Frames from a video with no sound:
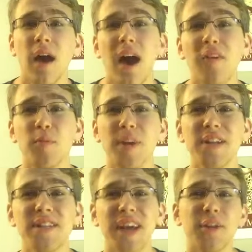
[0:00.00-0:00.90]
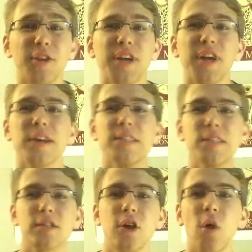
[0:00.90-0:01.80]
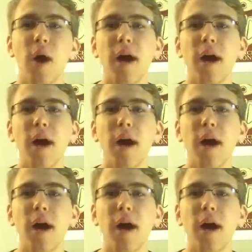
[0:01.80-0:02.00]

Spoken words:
Hi everybody, Tyler here. So